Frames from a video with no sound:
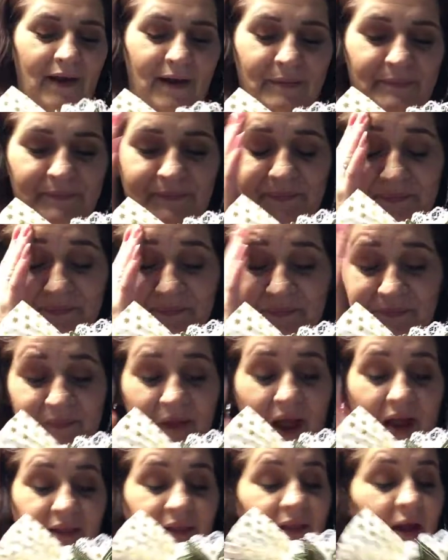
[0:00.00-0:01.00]
um,
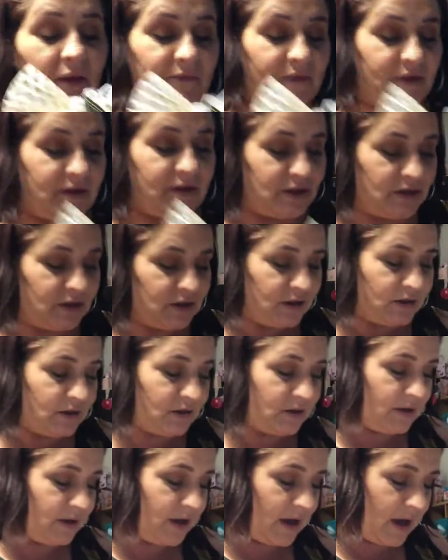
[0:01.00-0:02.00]
I love it.
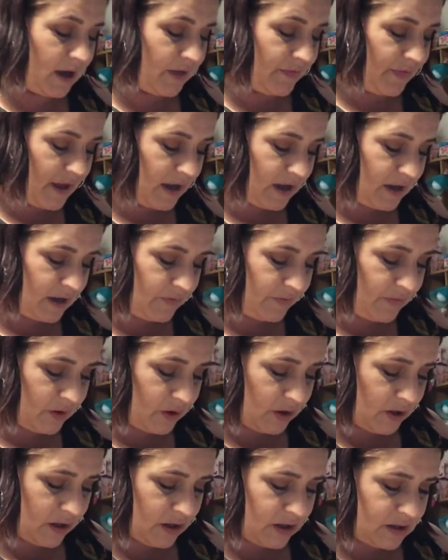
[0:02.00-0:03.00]
And then
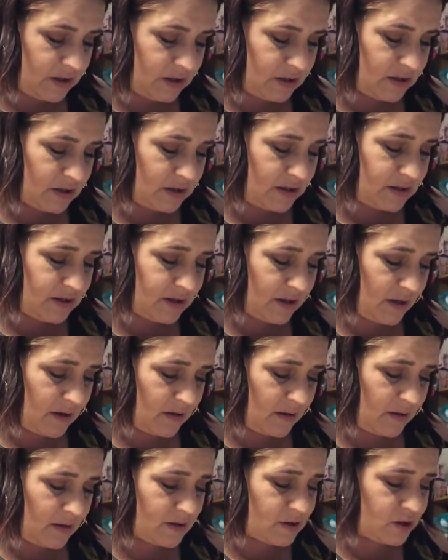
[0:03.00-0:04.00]
there is
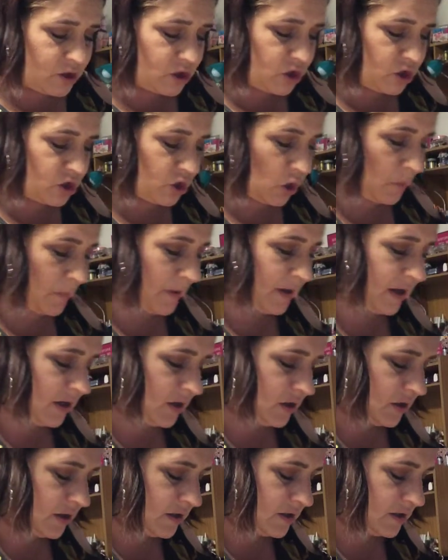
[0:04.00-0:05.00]
so many
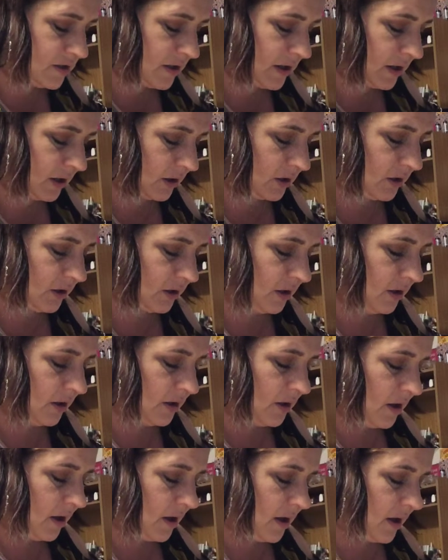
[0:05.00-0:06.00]
goodies in here.
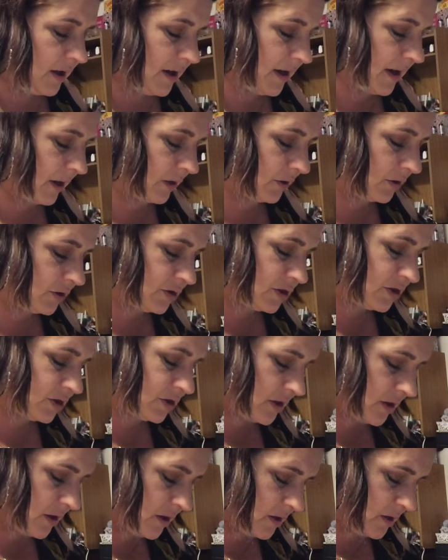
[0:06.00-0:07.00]
And here's
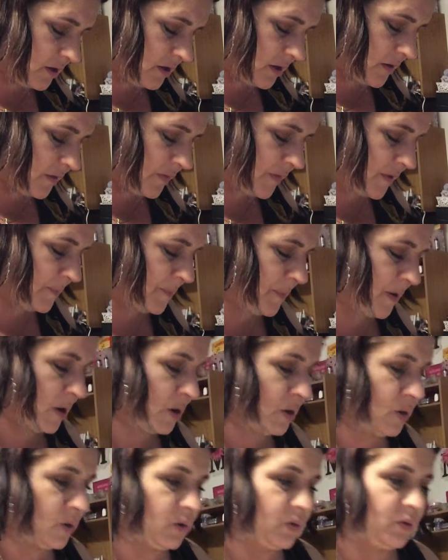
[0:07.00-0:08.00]
the
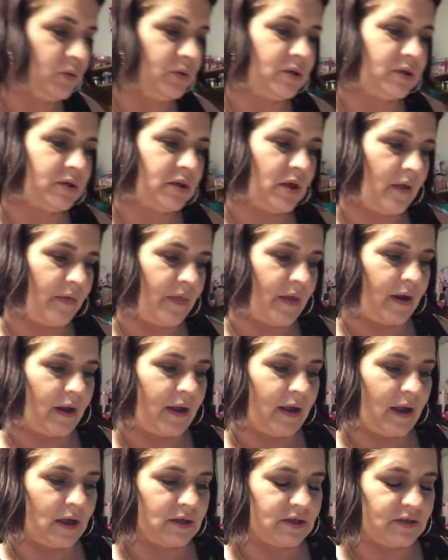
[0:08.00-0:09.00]
bows that
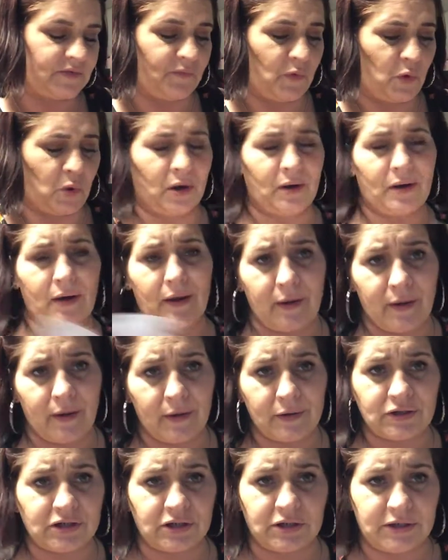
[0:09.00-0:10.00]
I asked for.
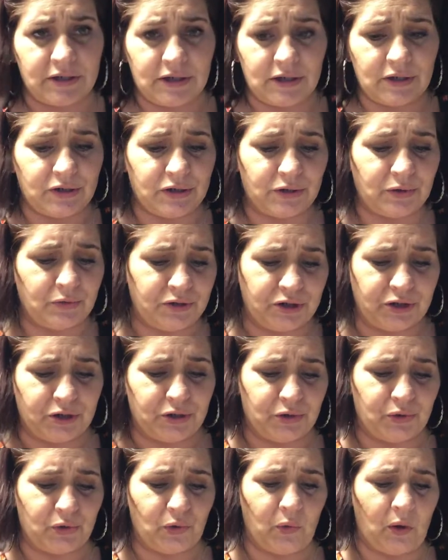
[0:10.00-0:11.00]
And she didn't do
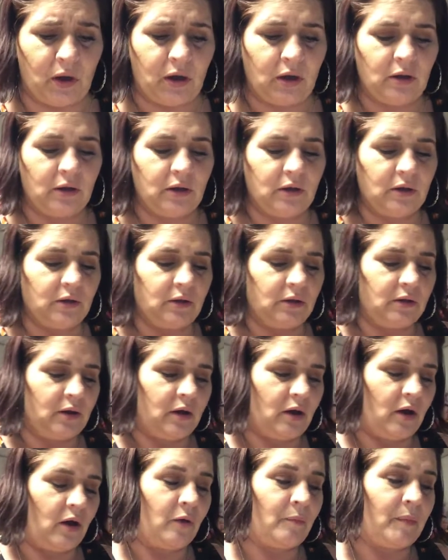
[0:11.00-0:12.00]
two.
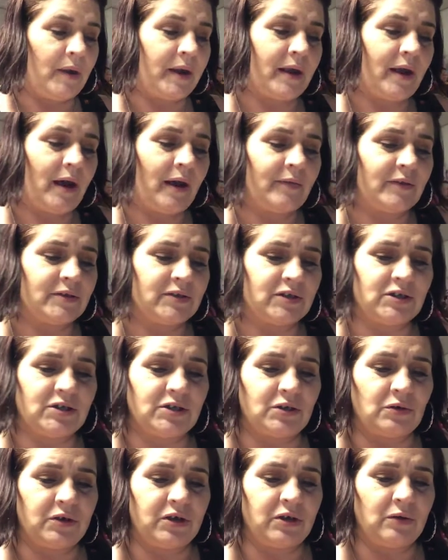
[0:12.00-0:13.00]
Oh my god, this is
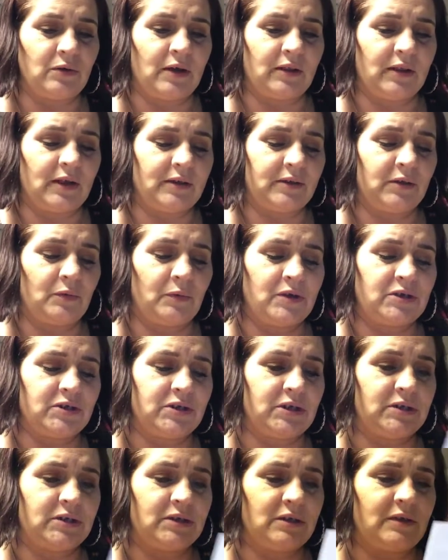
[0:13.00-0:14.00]
so cute. I like the way
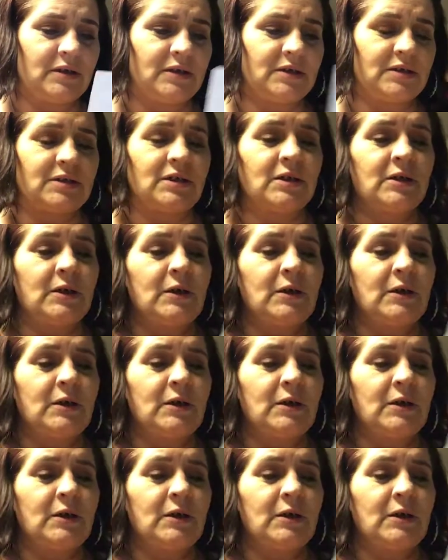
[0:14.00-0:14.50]
she did this.